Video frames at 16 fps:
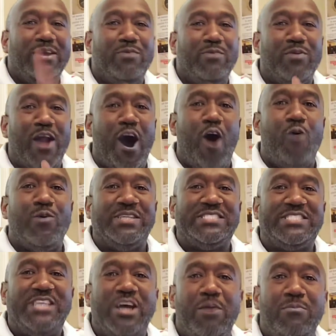but he would
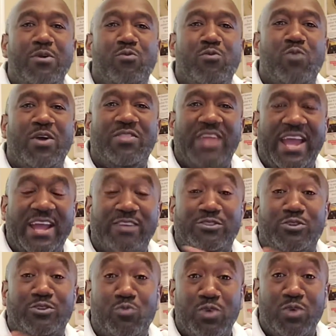always tell me where the
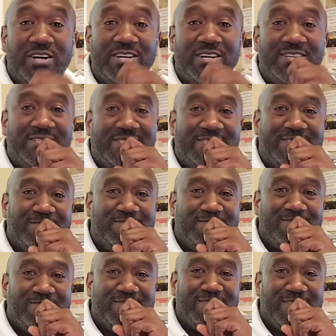answer was.
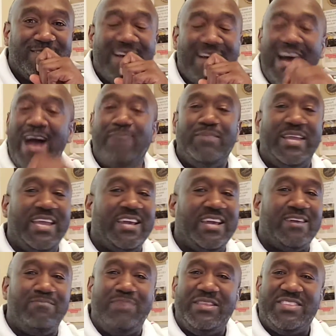I mean,
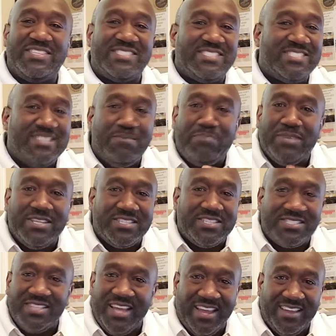it could be the
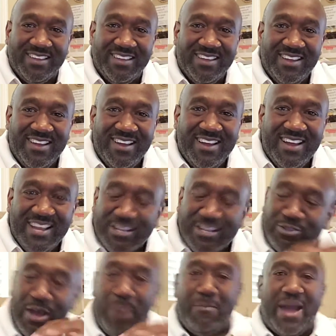simplest thing.
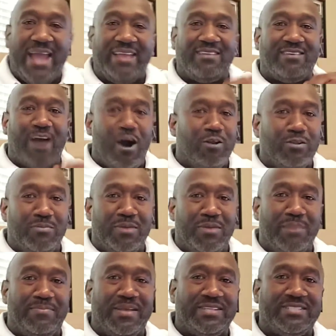So I might call
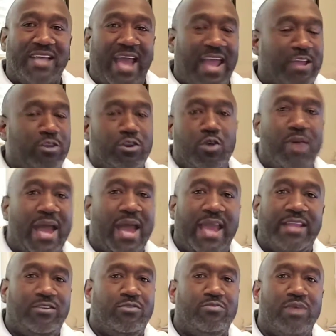him up and I say, hey, you know
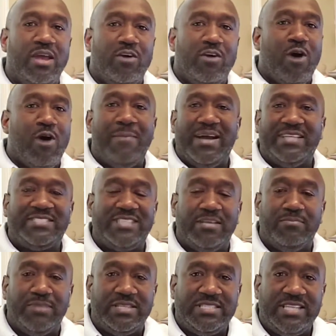what? Hey, do, or I might
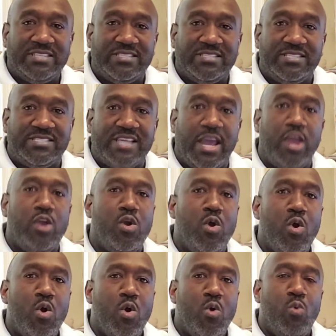send him a text and
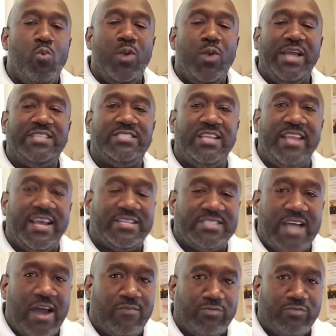say, when's the next